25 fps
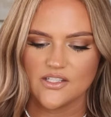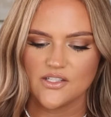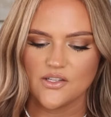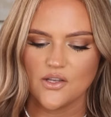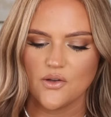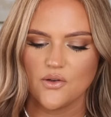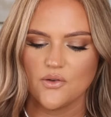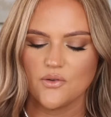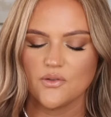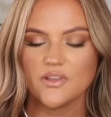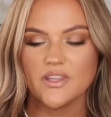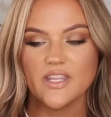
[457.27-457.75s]

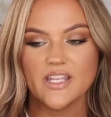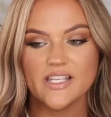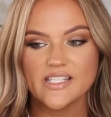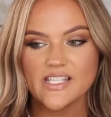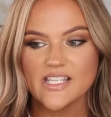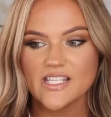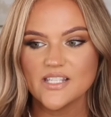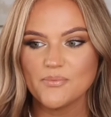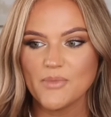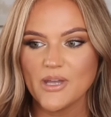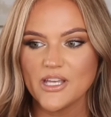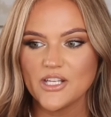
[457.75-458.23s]
So this
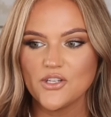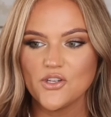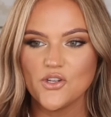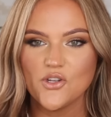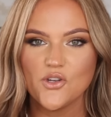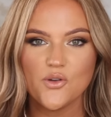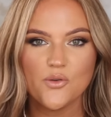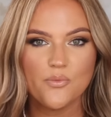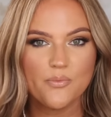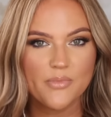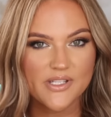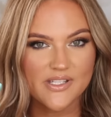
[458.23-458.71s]
is my
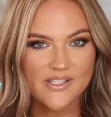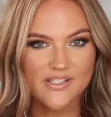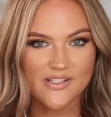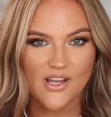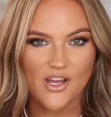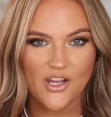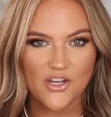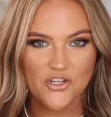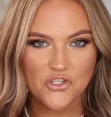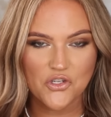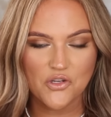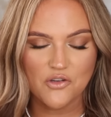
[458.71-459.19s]
new
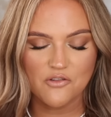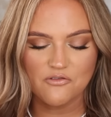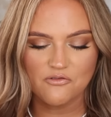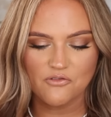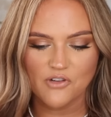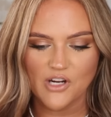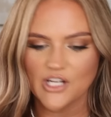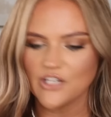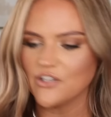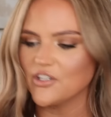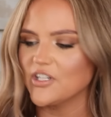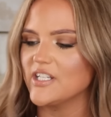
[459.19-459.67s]
pistachio
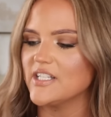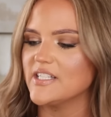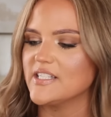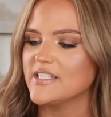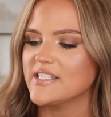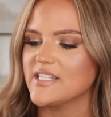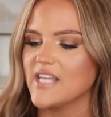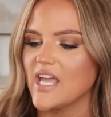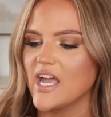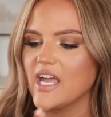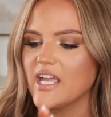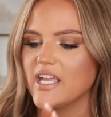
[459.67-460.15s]

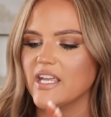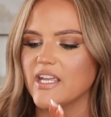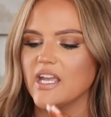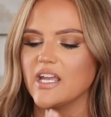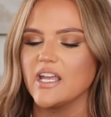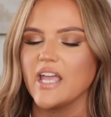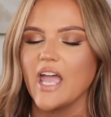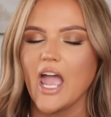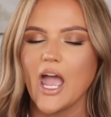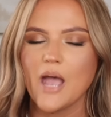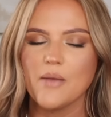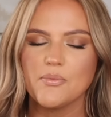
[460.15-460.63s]
fragrance. I
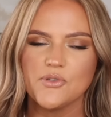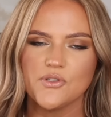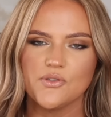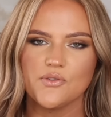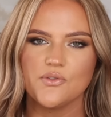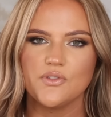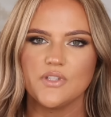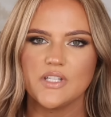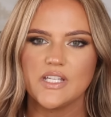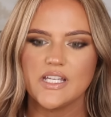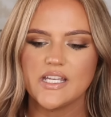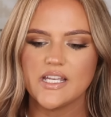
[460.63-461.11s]

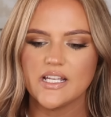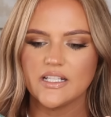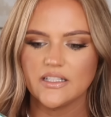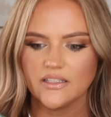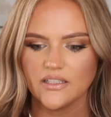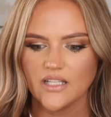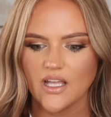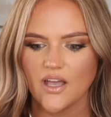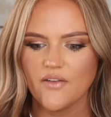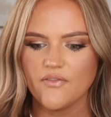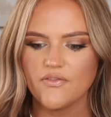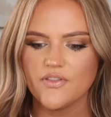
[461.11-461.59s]
absolutely
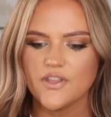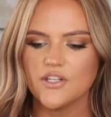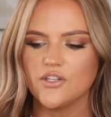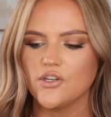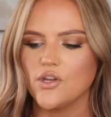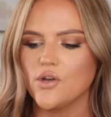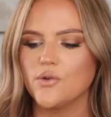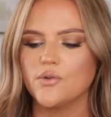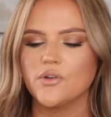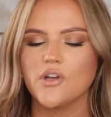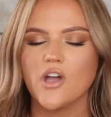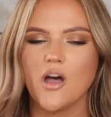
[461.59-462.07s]
love the
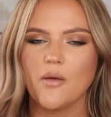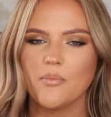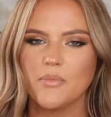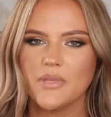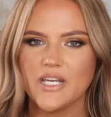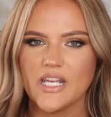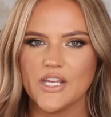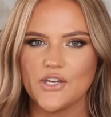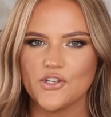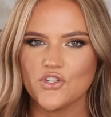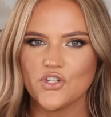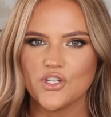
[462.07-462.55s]
note
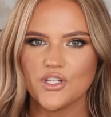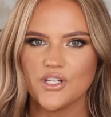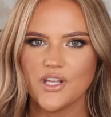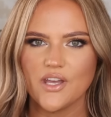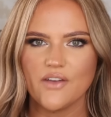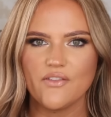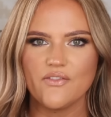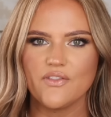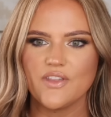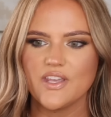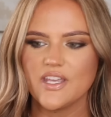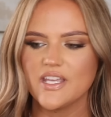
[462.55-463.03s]
combination
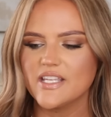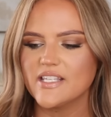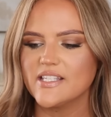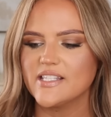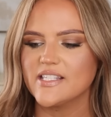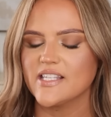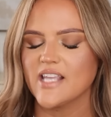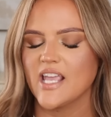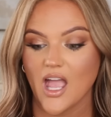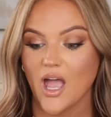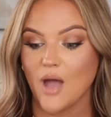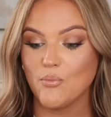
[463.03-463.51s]
of this.